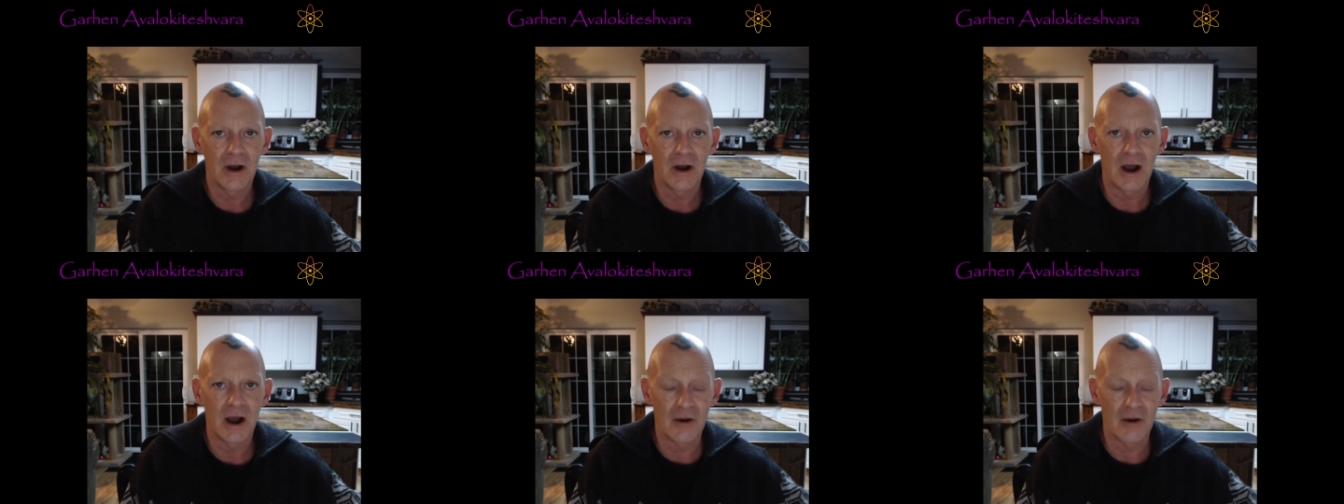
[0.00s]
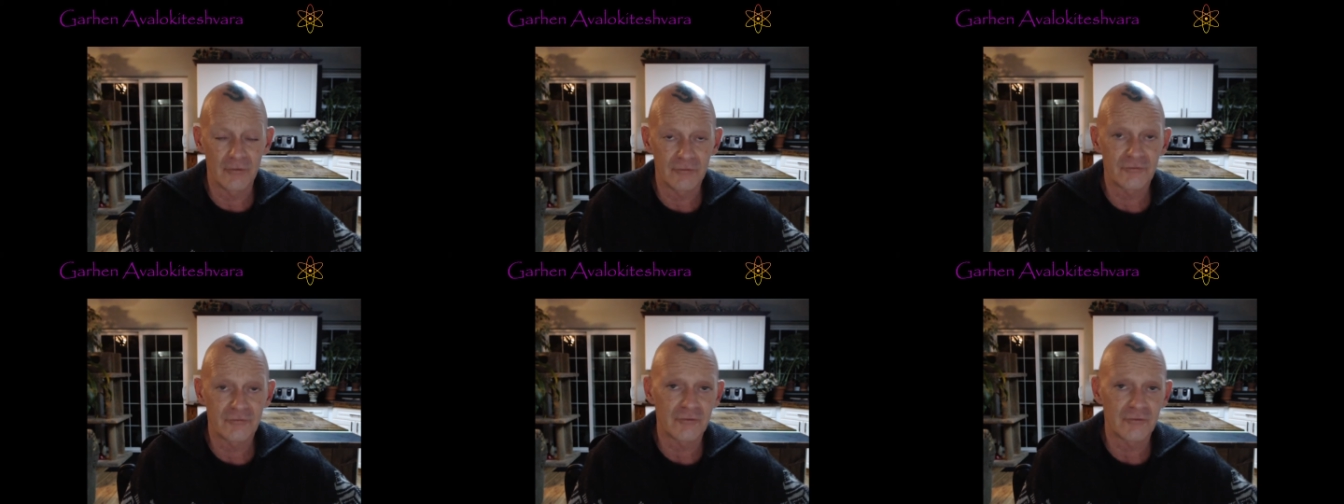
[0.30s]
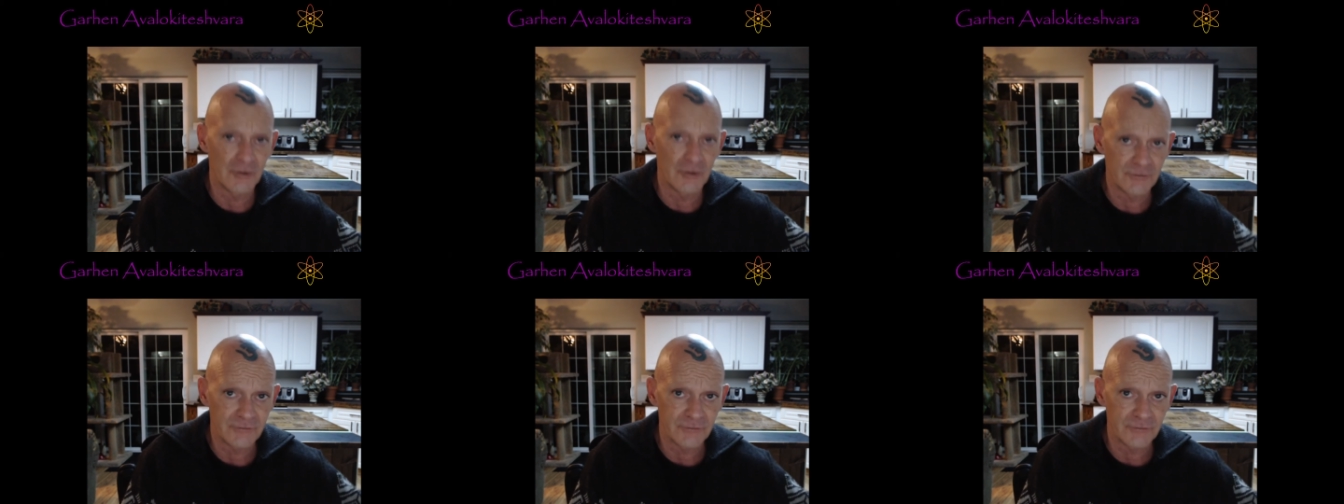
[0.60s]
our
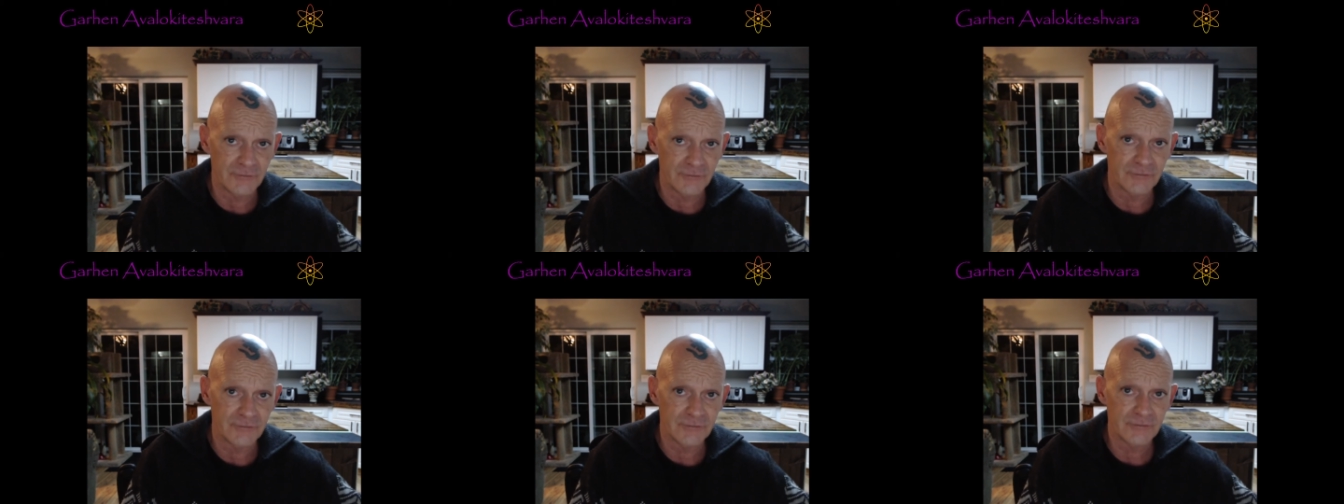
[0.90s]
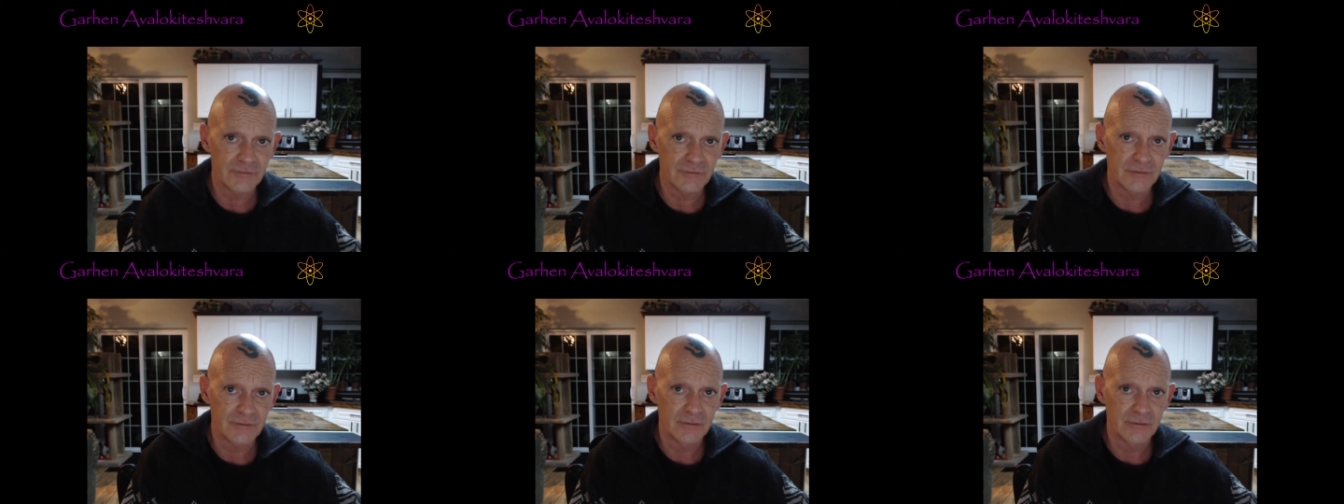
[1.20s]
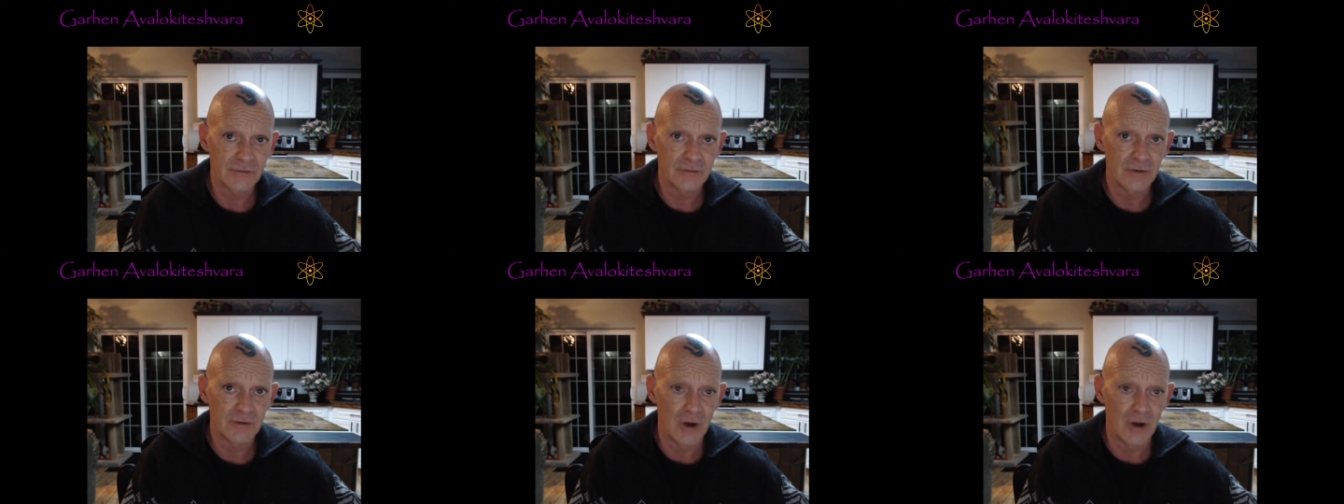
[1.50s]
choices
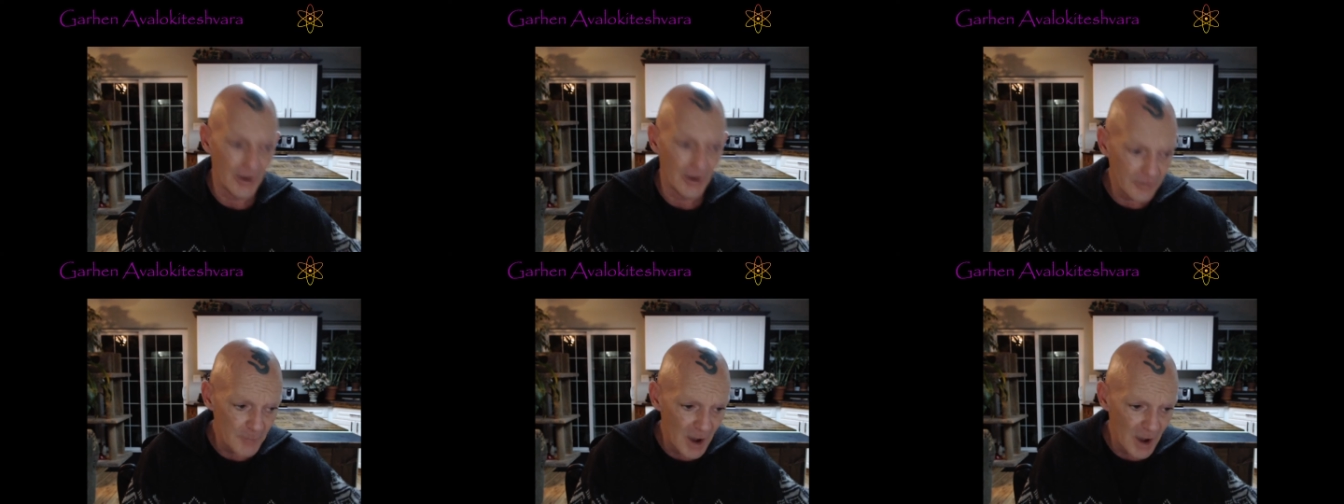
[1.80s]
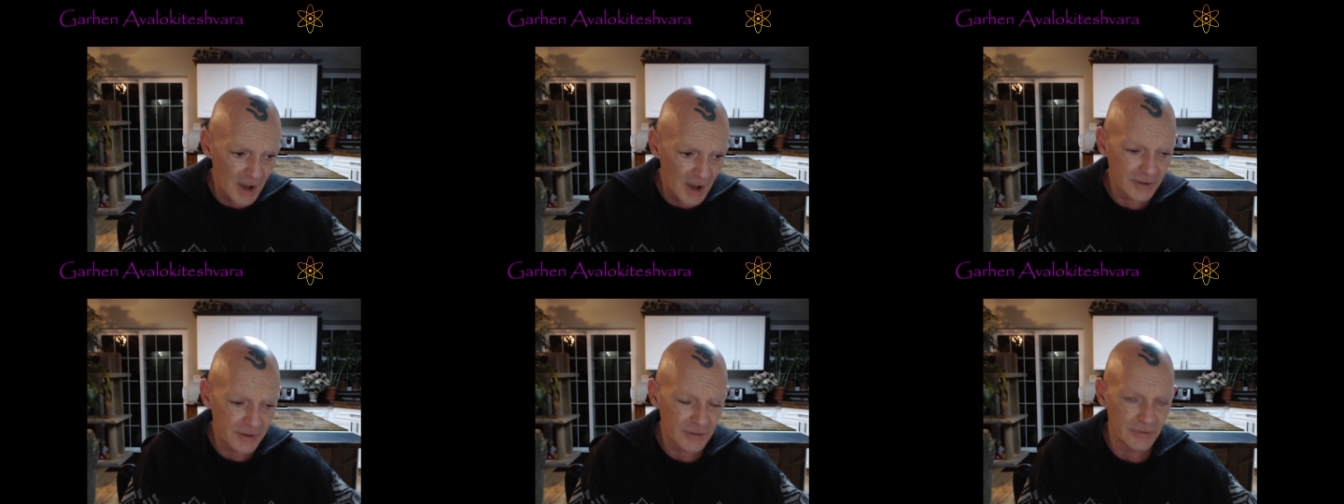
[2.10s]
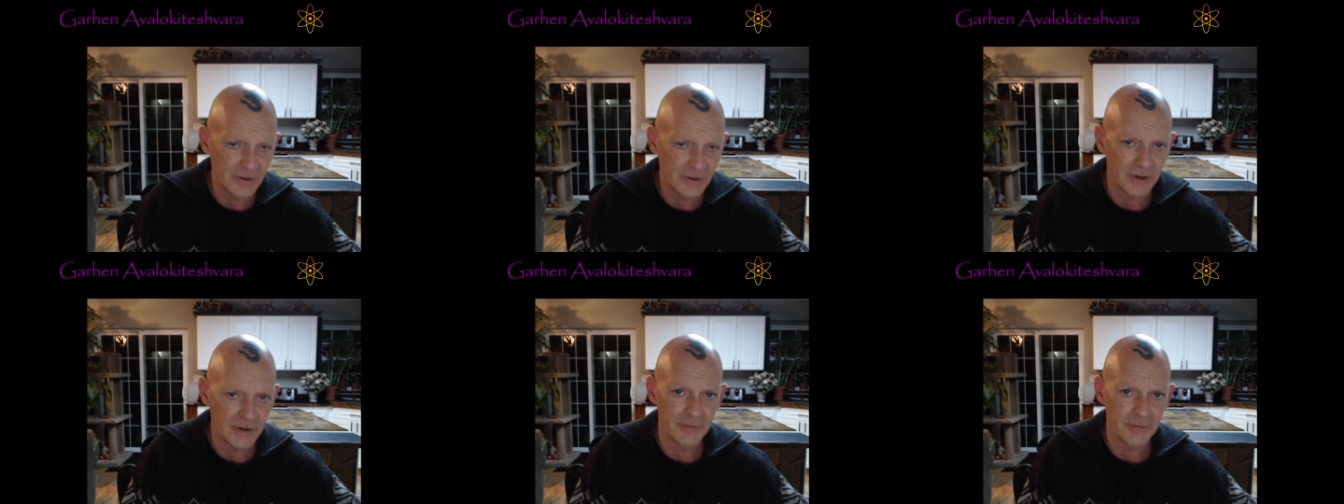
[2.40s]

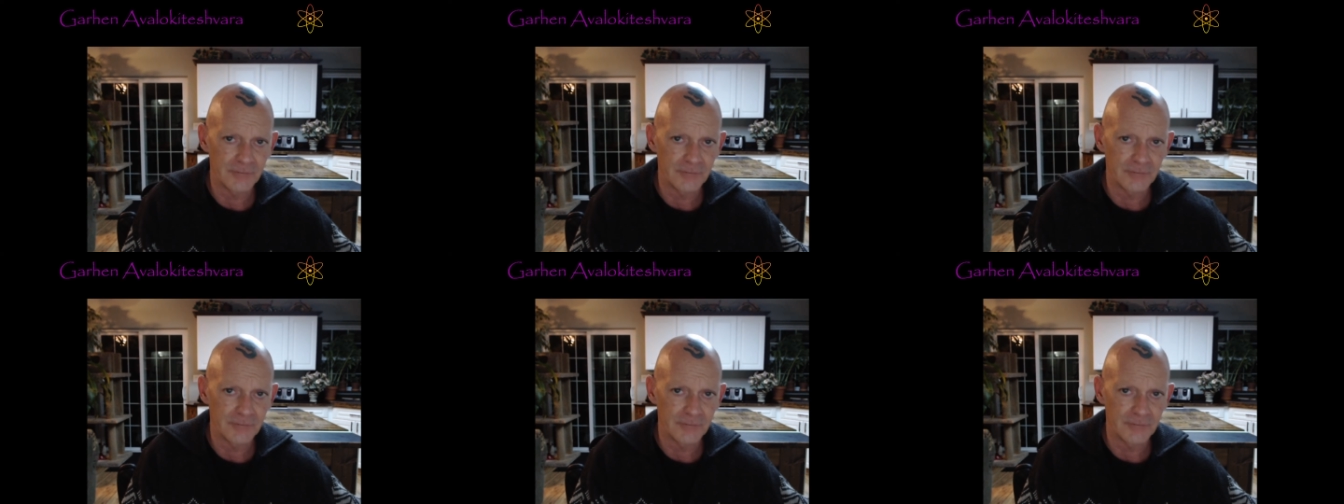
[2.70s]
automatically.